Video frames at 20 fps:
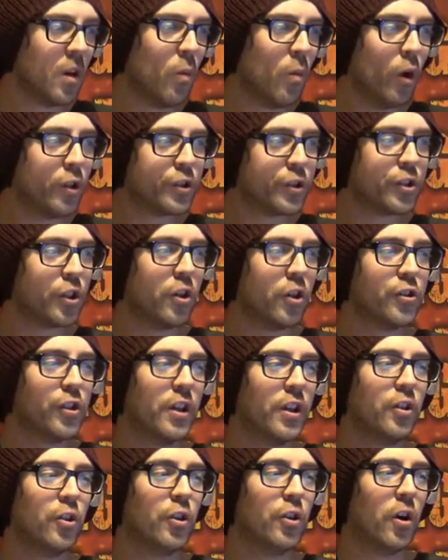Want to charge
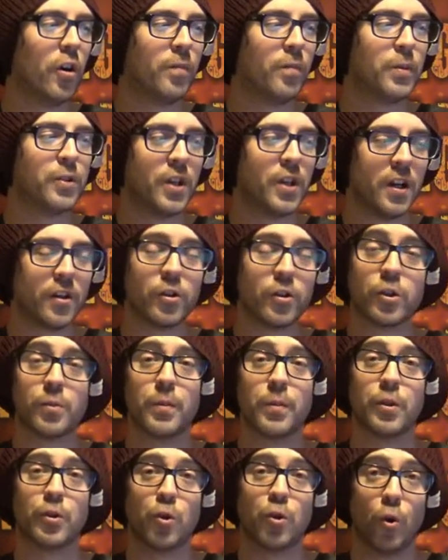that unit of berserkers,
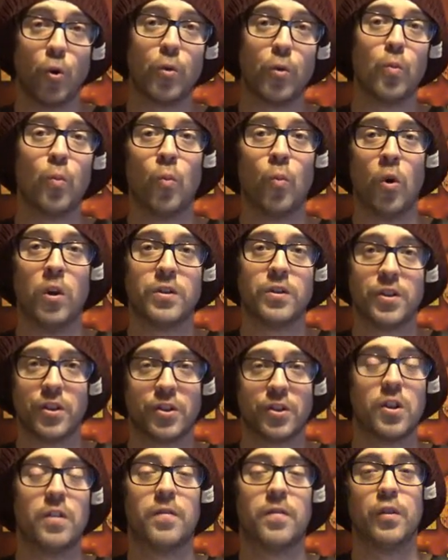but don't want to
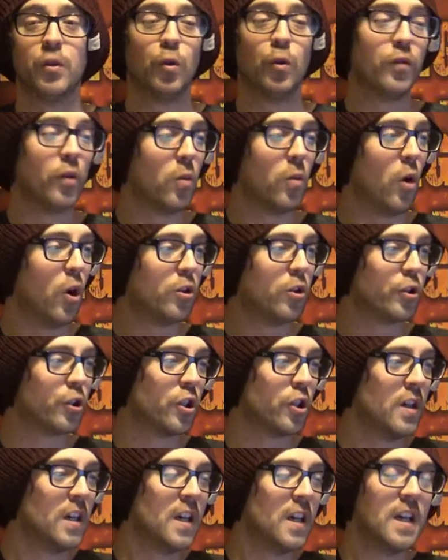suffer the
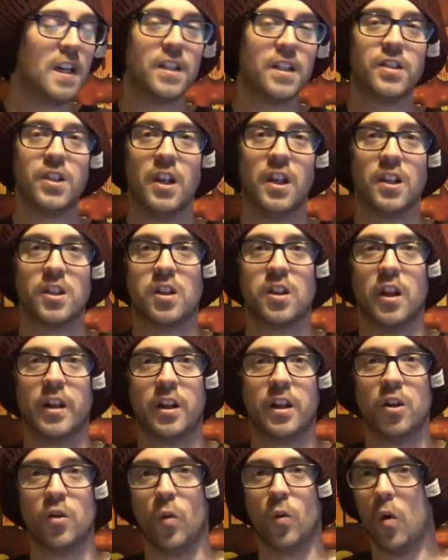Overwatch. Say it's
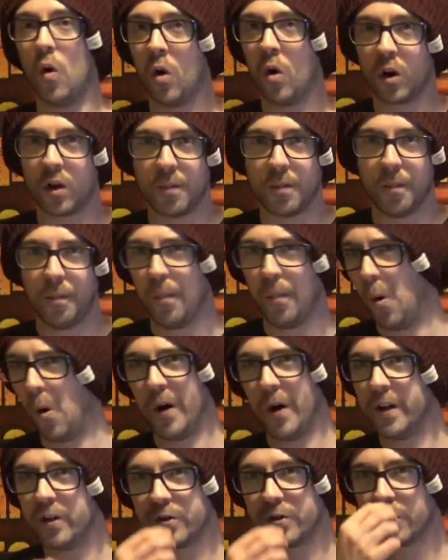like you know orc
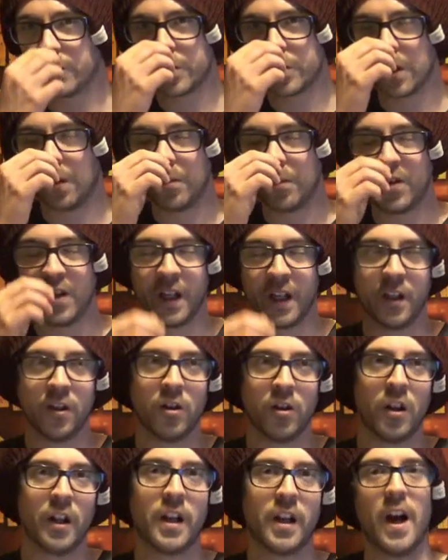boys or something, and
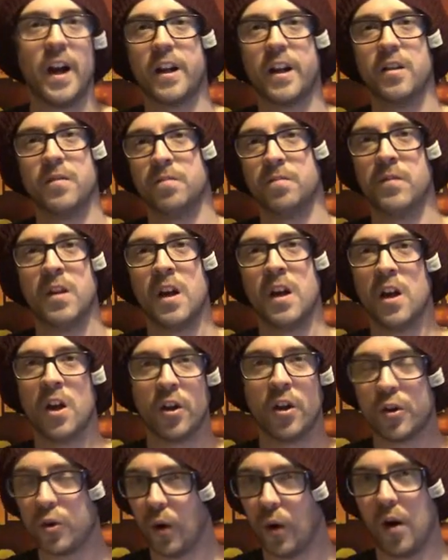you're like, I can
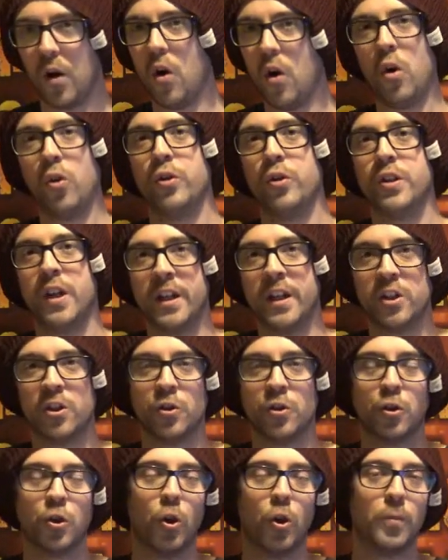throw out all the dice
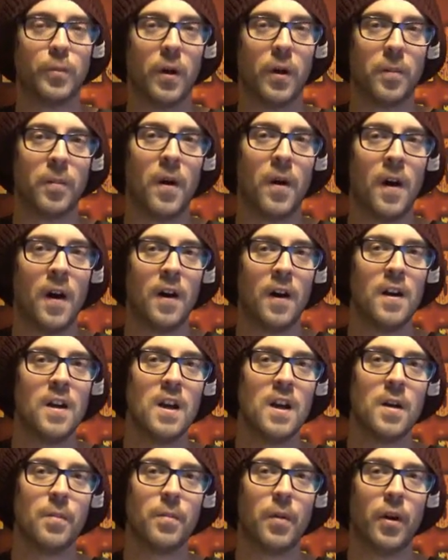and chop you apart.
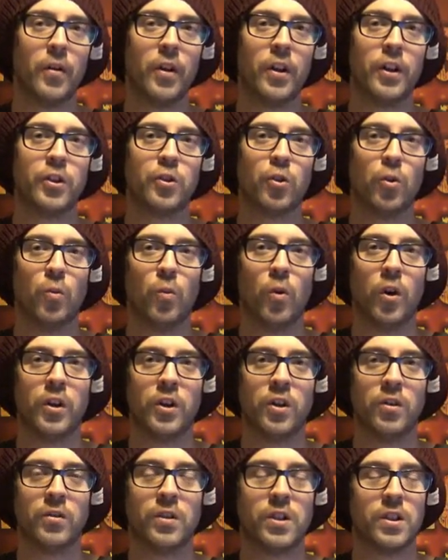But I really don't want
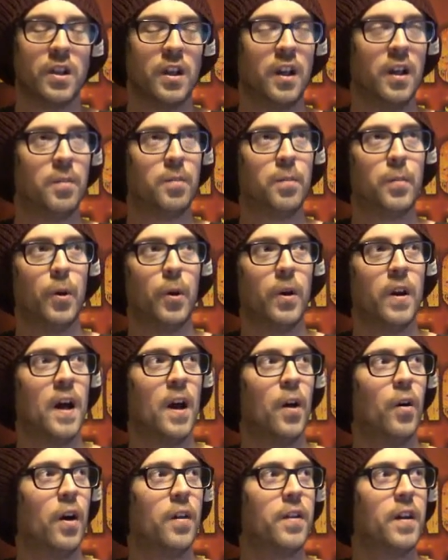you, see putting
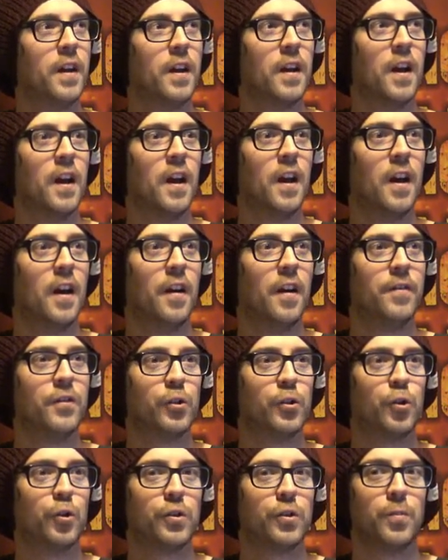out, I think uh, if
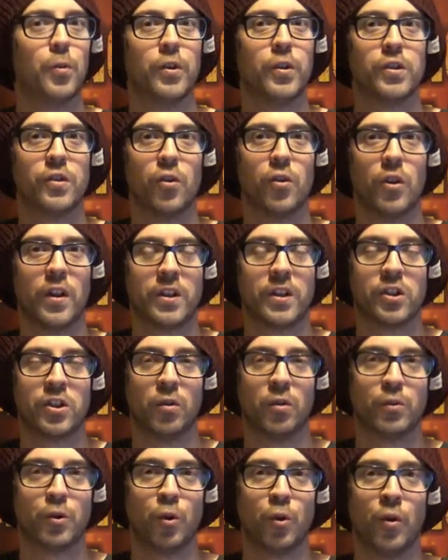it's shooter boys, they've got like
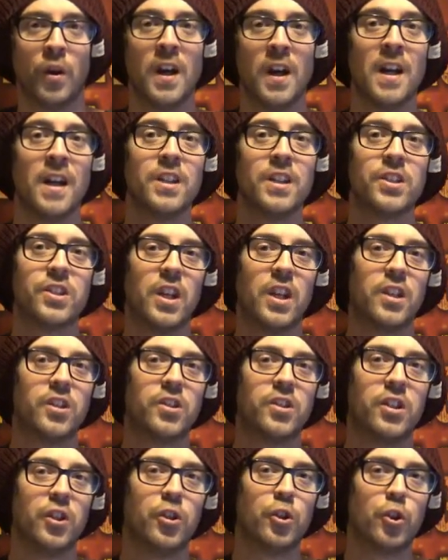sub to
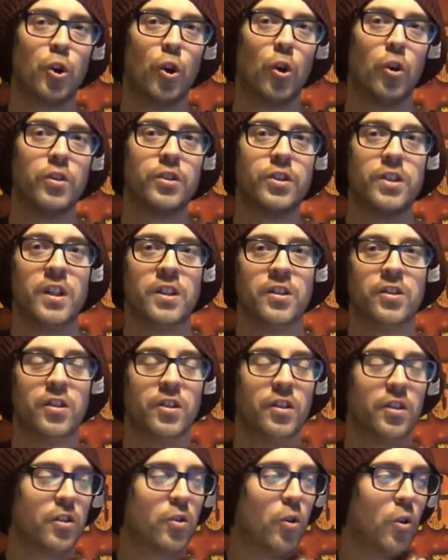60 shots into
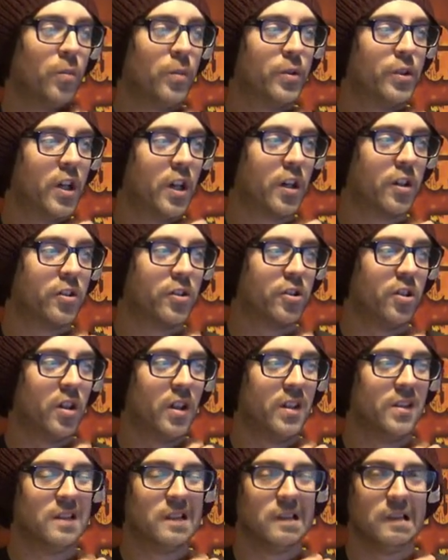the Khorne berserkers, and you're
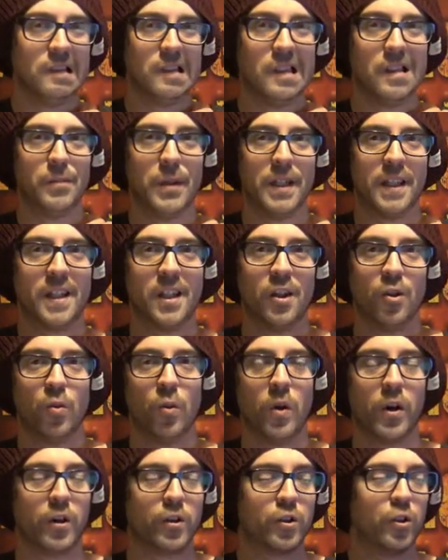like, oh, that might kill
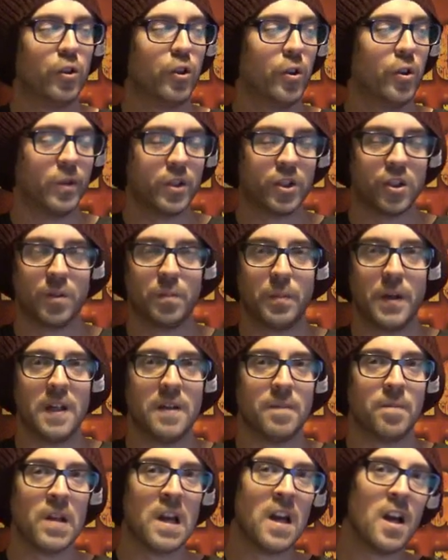one or two which is a
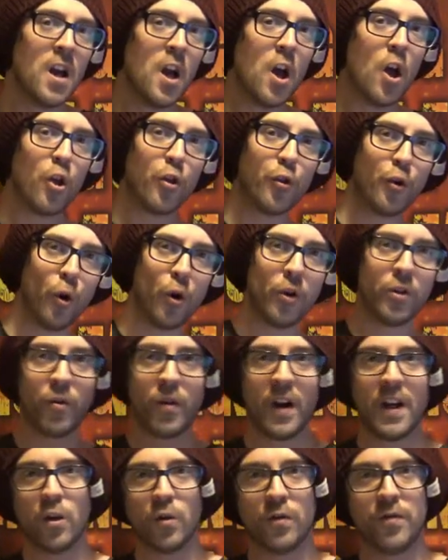pain. Throw in the
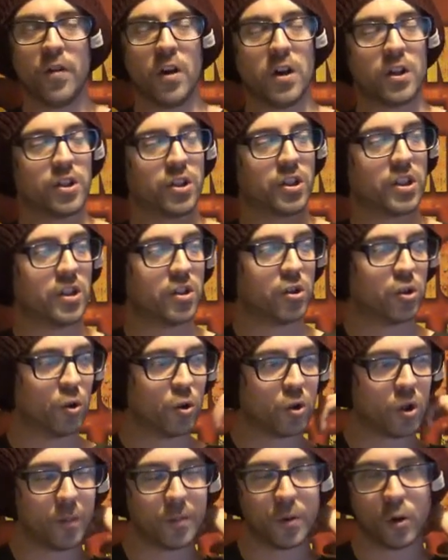rhino first,
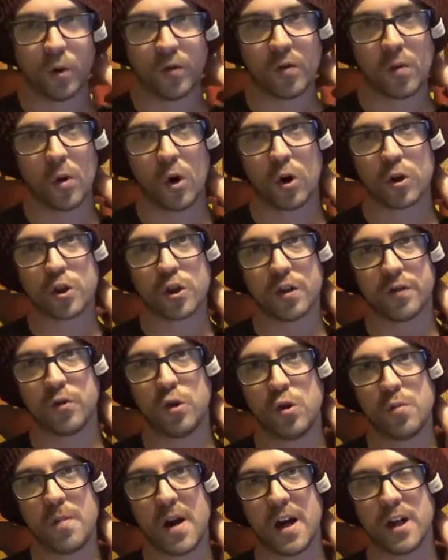soak up the overwatch. If
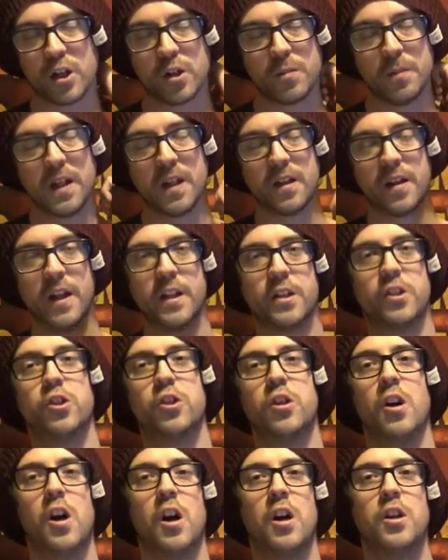you manage to make that
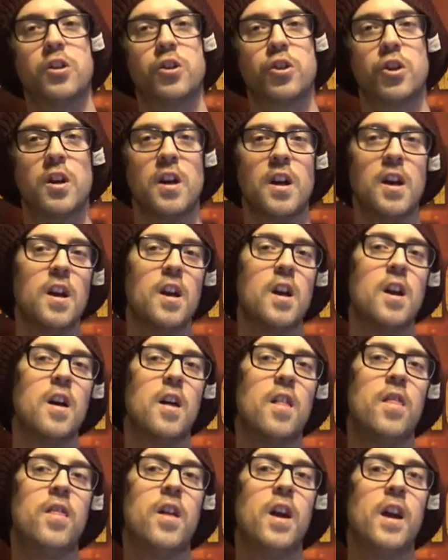charge,
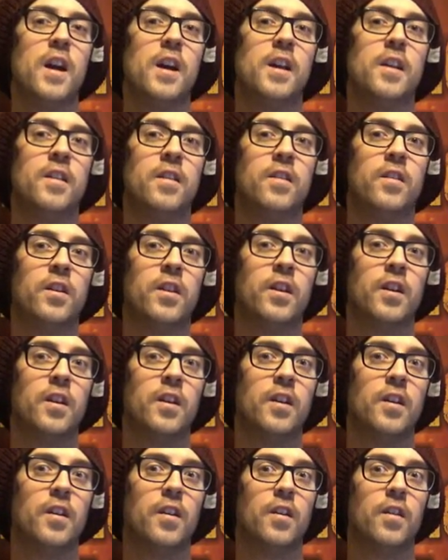then
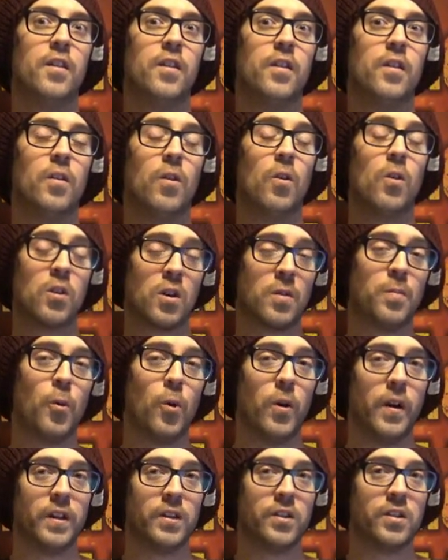the the orc
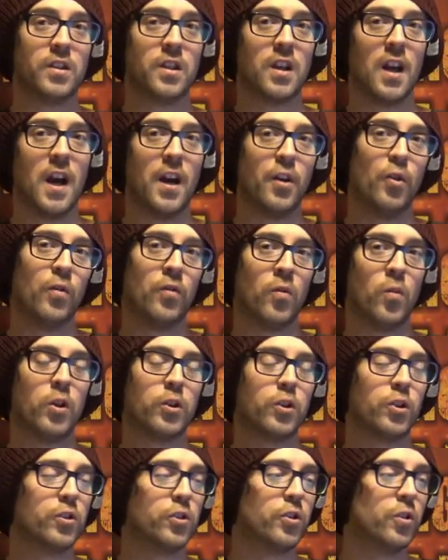boys can't
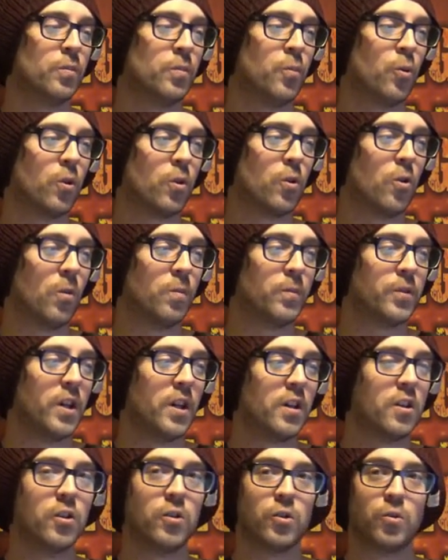overwatch into the Khorne
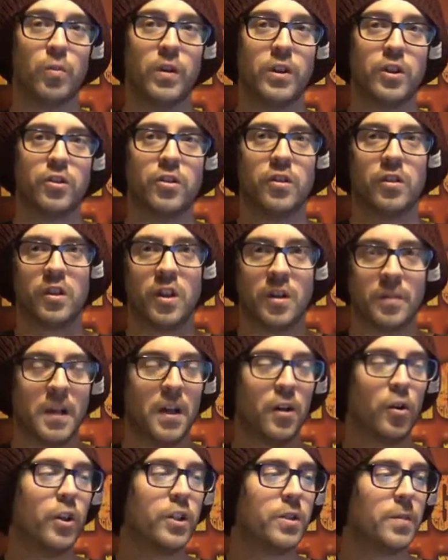berserkers, which they're going to be
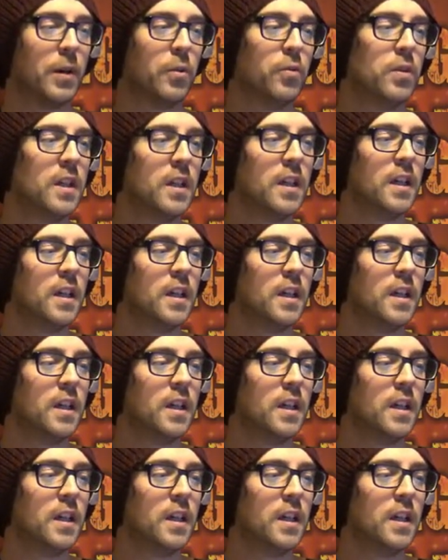annoyed about.